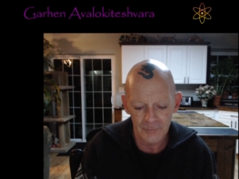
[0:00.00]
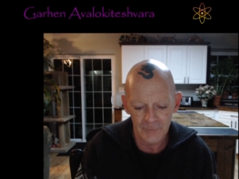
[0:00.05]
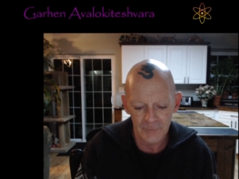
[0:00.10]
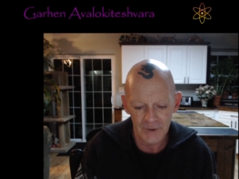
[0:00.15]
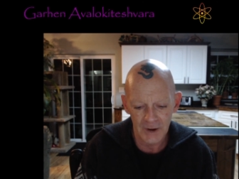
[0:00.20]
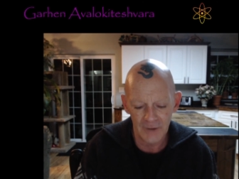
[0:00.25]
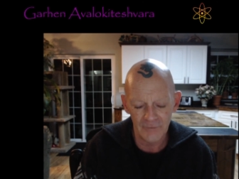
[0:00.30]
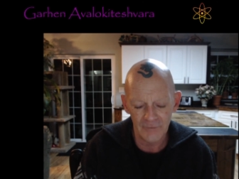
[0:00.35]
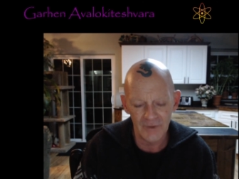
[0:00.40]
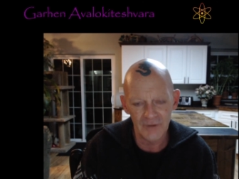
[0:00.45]

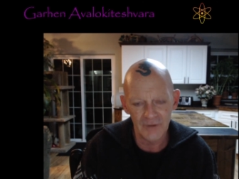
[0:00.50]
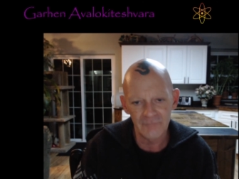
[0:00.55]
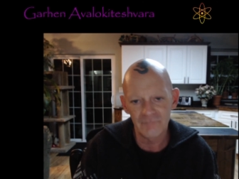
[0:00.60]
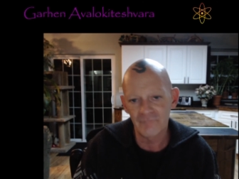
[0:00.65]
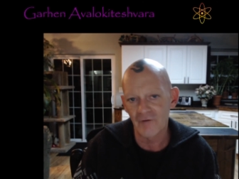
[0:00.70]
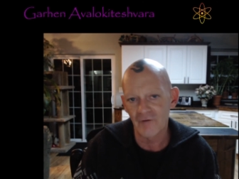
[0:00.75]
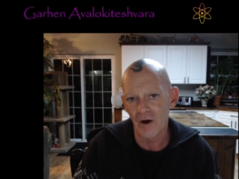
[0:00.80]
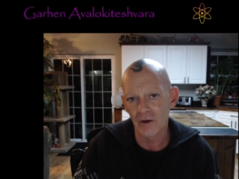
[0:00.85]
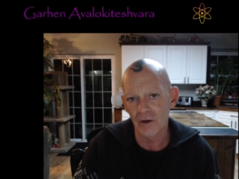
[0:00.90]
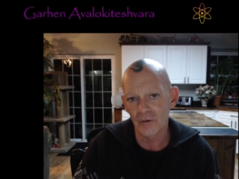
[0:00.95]
And then
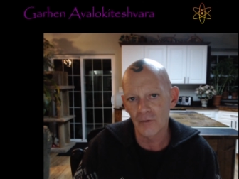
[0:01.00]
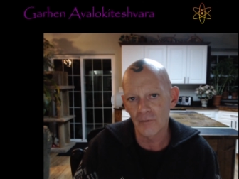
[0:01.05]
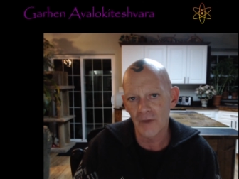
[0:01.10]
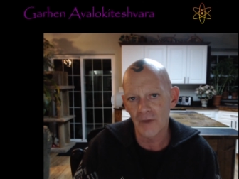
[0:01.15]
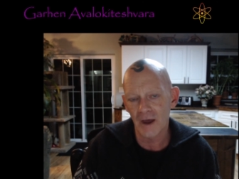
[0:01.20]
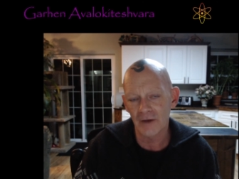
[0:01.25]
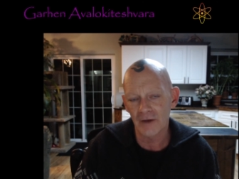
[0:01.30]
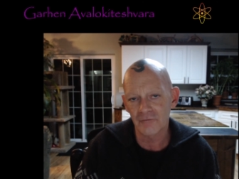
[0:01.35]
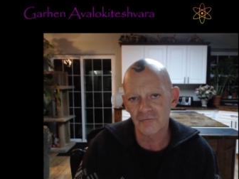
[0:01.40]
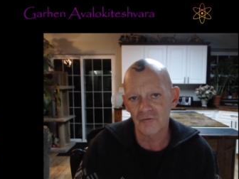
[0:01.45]
follow
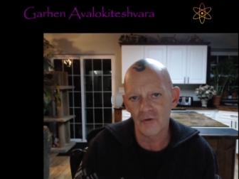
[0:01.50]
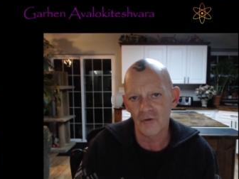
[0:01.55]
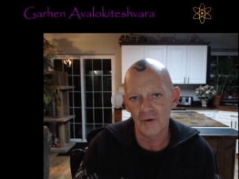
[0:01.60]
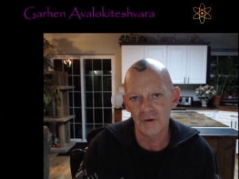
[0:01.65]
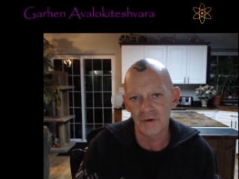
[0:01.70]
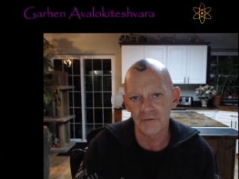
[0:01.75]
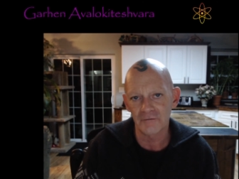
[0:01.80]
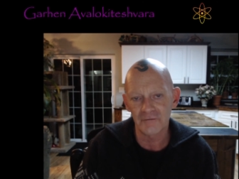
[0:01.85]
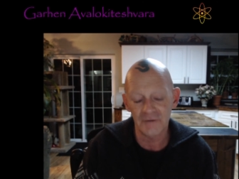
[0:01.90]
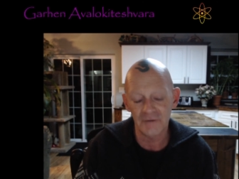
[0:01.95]
that
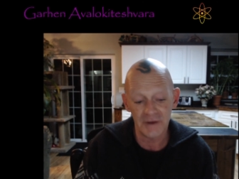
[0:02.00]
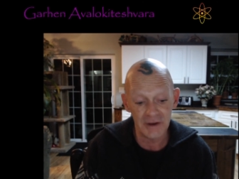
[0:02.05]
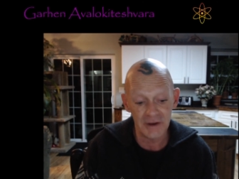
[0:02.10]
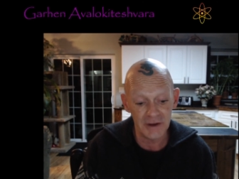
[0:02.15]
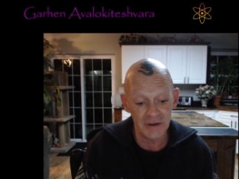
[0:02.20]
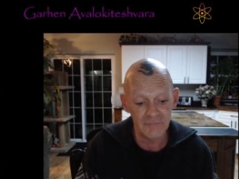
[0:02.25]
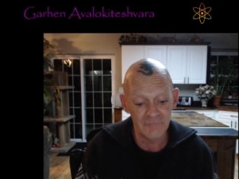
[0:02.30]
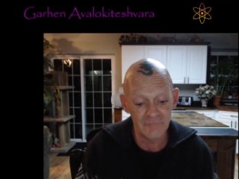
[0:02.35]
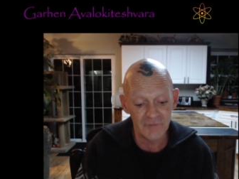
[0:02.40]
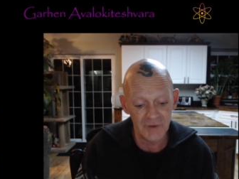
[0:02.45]
choice,
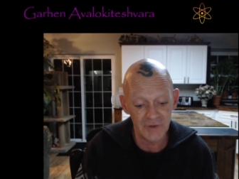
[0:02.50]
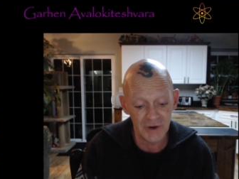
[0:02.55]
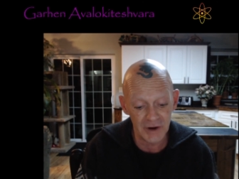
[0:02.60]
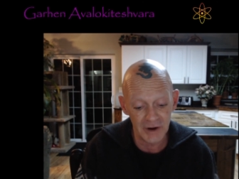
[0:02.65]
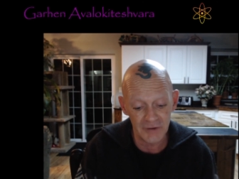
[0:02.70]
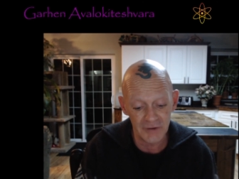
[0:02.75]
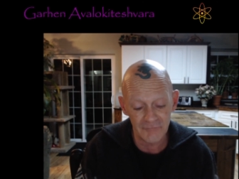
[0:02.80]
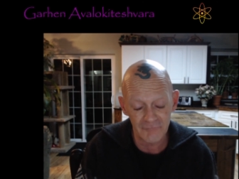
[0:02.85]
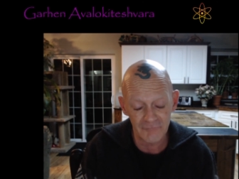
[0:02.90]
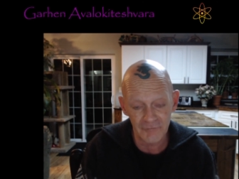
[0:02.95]
even
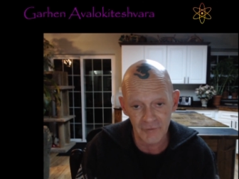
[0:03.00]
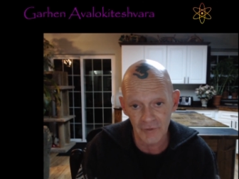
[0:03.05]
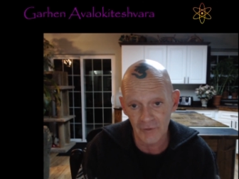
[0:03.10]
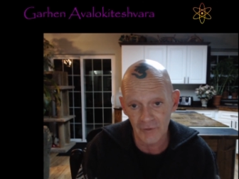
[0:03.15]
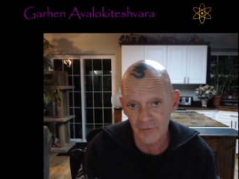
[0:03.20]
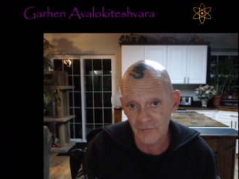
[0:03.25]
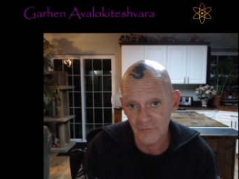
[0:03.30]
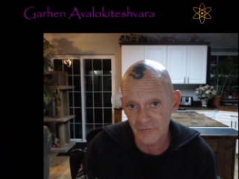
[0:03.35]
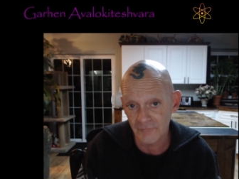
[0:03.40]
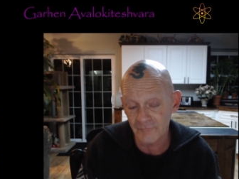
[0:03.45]
if
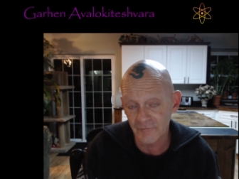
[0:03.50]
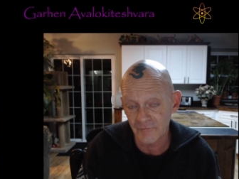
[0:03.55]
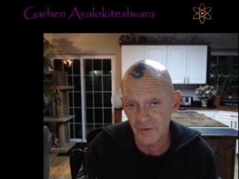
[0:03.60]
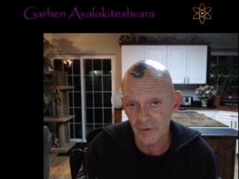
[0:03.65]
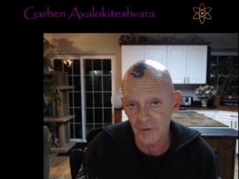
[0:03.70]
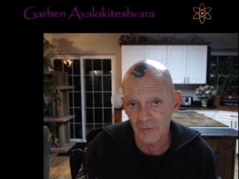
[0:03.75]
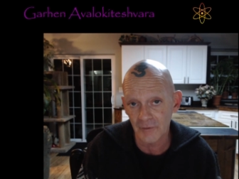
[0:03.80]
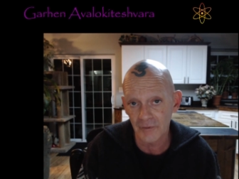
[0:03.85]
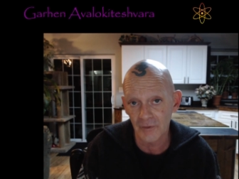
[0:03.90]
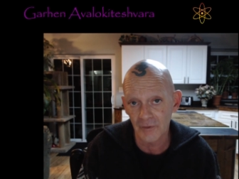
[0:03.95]
there's
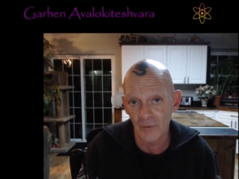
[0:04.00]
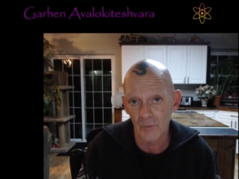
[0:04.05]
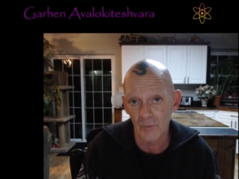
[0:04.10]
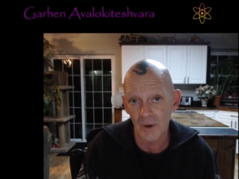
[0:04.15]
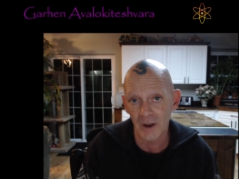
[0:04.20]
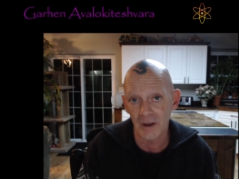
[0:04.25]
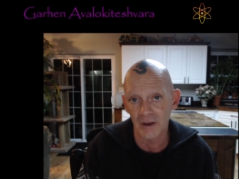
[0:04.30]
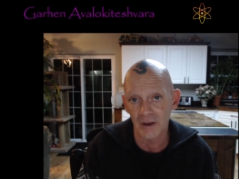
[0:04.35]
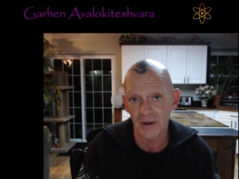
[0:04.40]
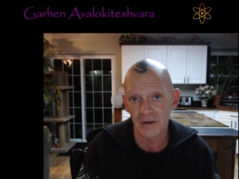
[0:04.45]
fear in the
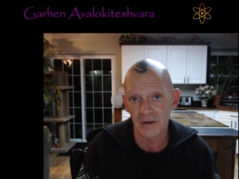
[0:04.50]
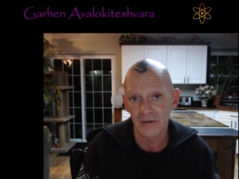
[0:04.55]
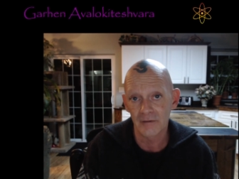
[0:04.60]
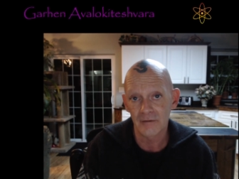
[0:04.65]
way,